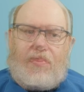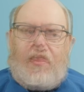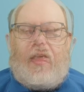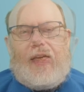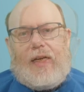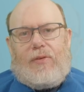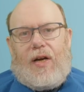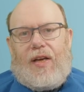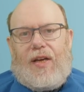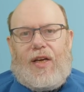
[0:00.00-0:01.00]
Here
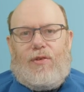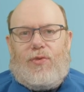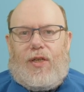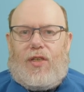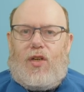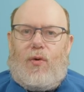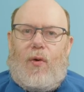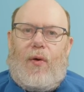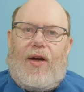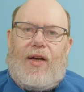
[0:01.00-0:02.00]
I have a
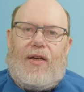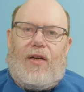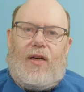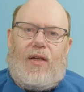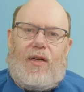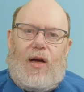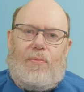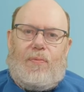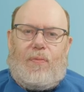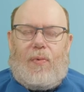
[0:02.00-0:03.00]
drawing
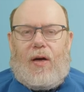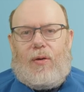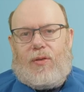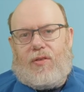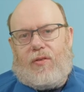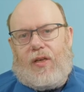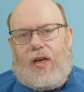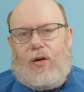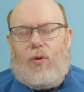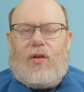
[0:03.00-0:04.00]
about
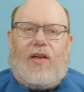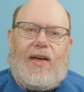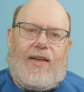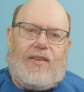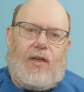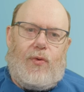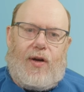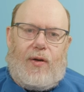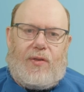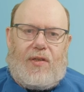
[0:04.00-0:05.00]
how kind a
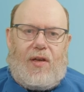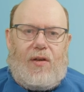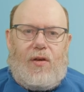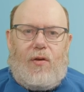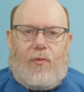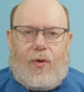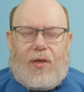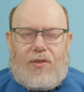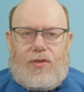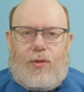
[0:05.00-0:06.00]
router
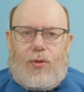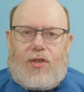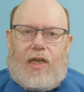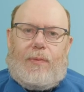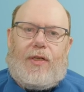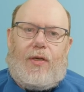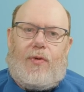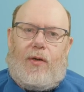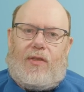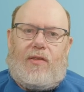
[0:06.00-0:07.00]
works. Usually what a
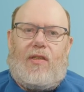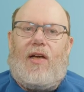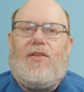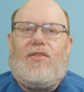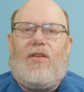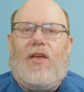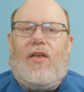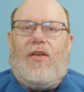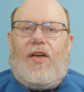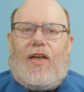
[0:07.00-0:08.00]
router does,
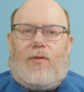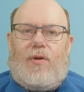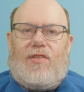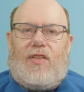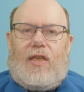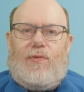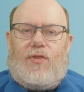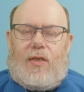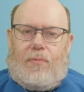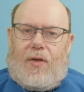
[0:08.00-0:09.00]
it receives
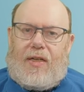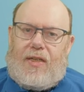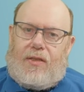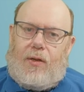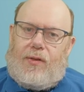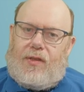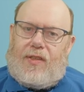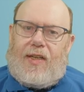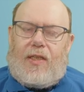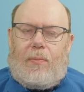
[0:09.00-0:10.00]
a packet on the data